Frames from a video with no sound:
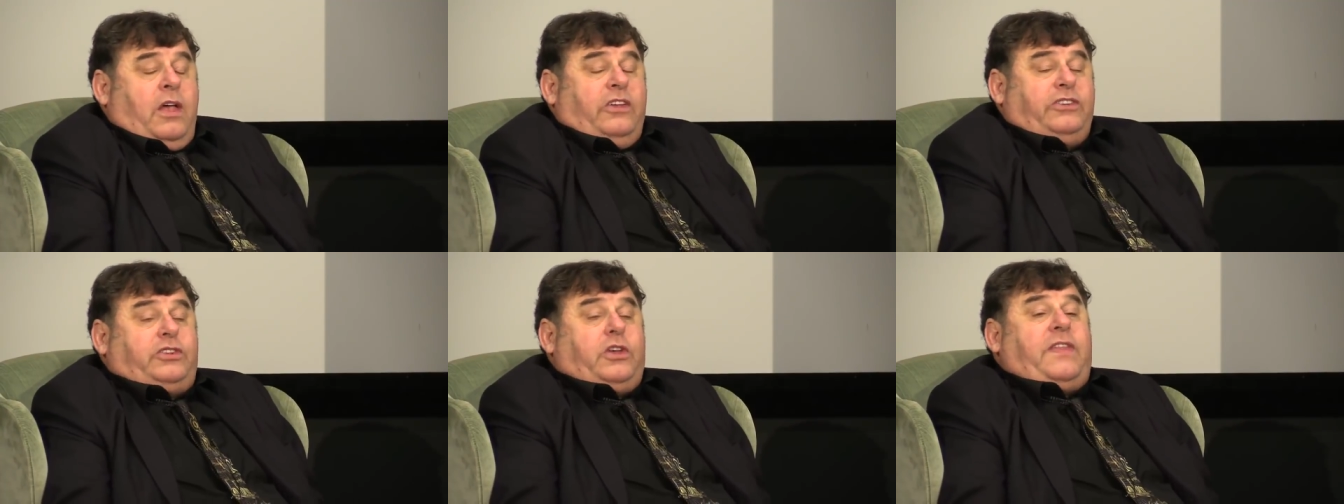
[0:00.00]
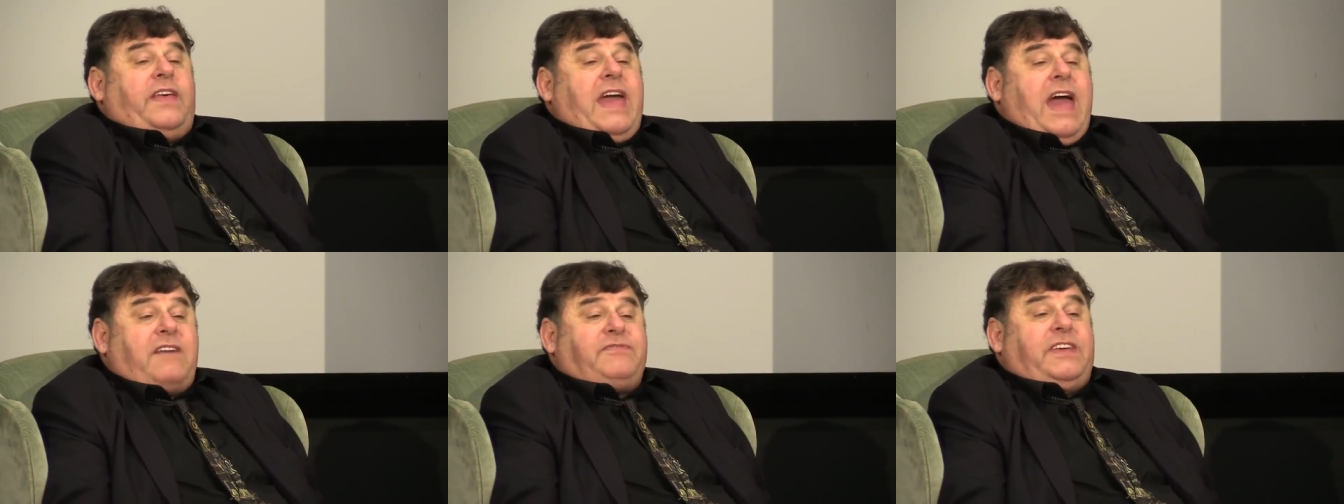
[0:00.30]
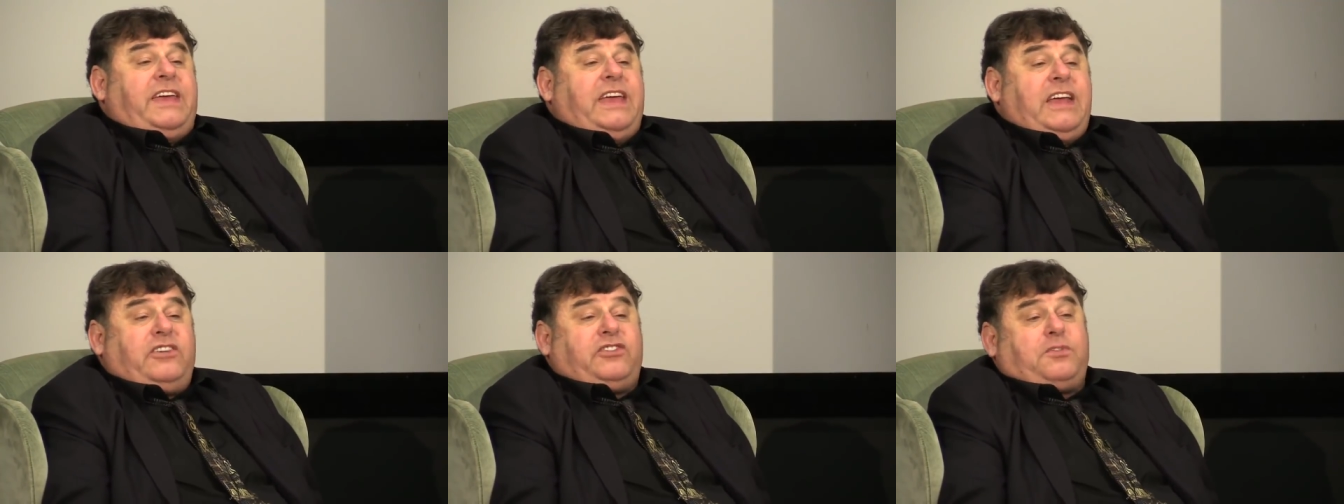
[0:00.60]
So they have
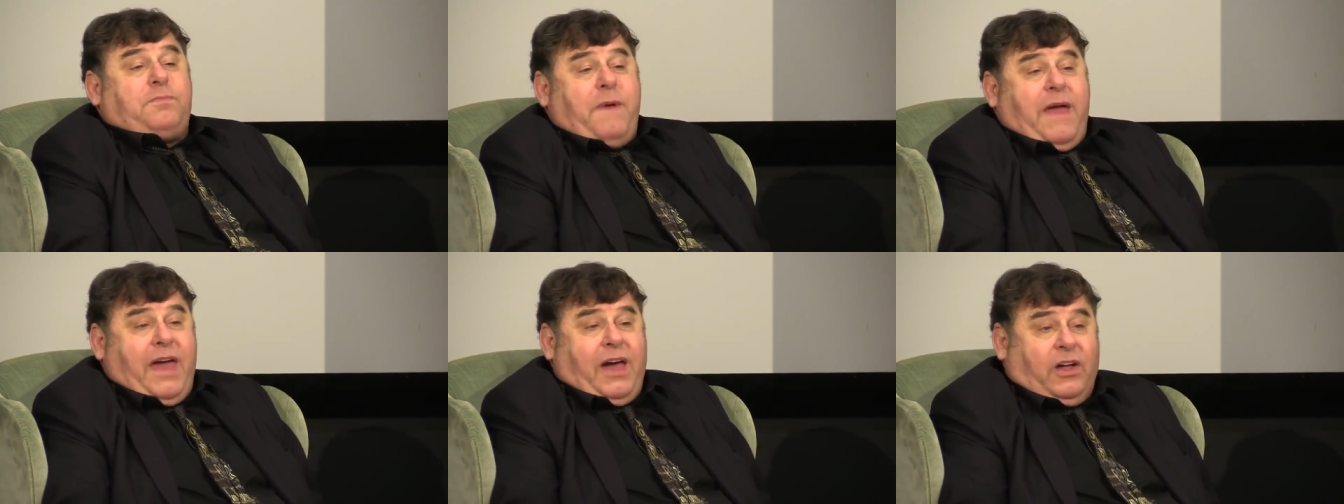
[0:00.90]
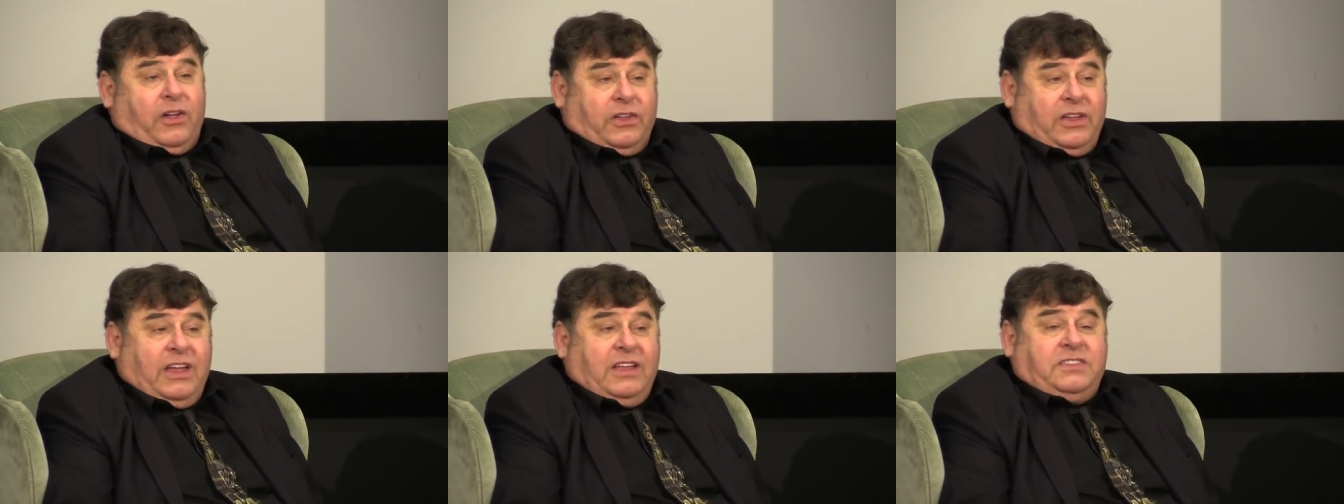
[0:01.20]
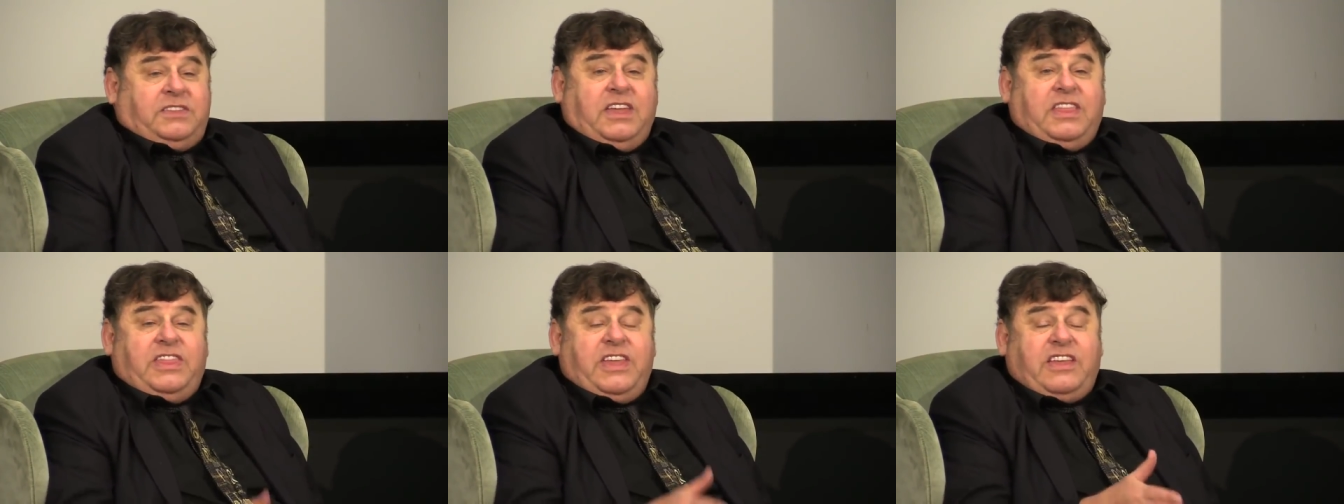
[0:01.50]
the Ishmael.
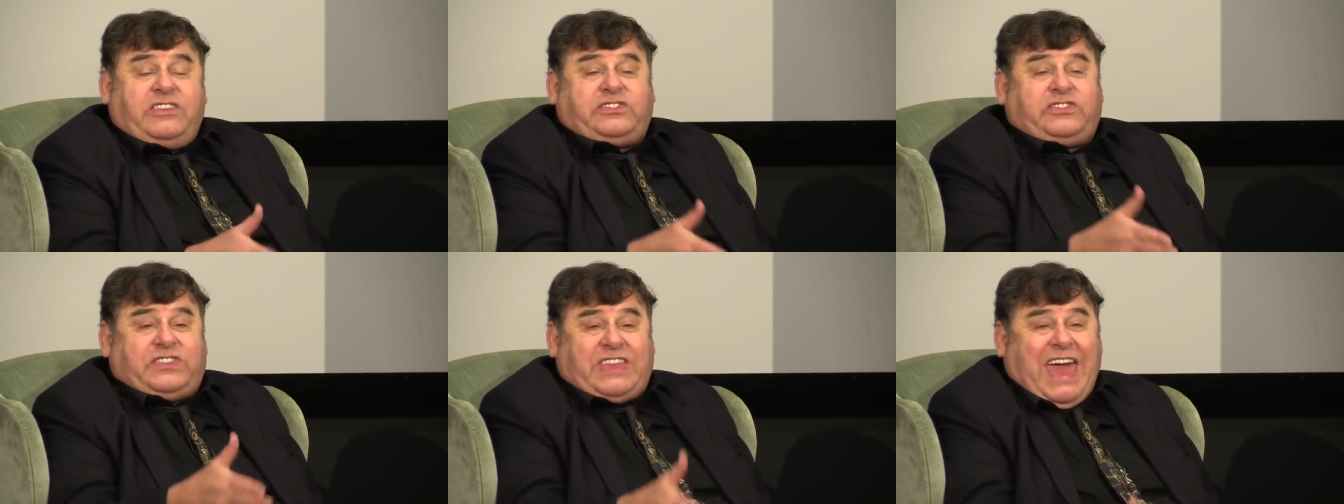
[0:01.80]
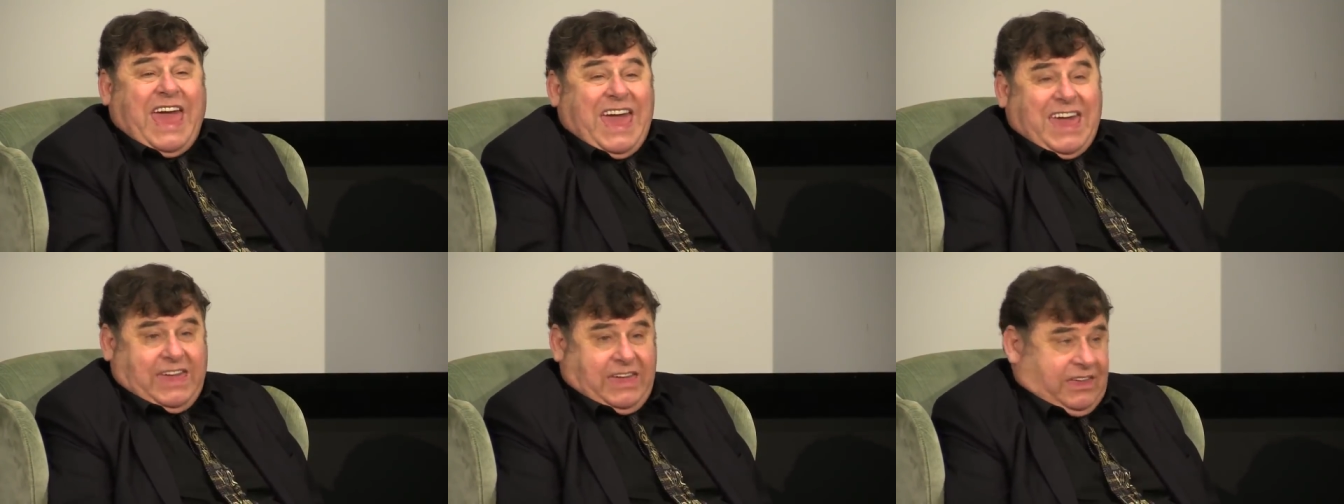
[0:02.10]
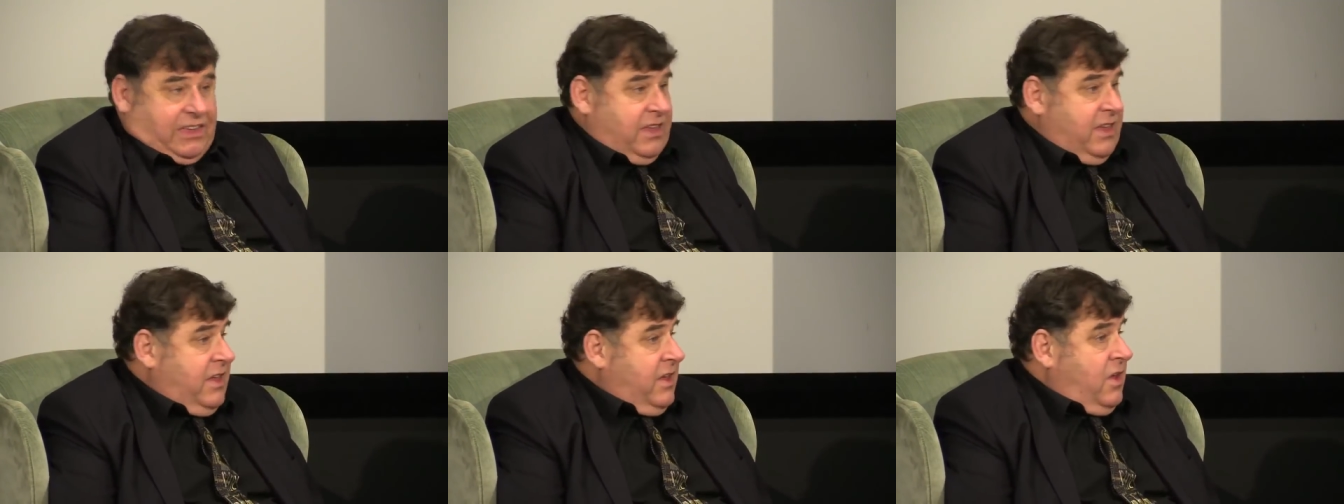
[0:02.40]
To this day,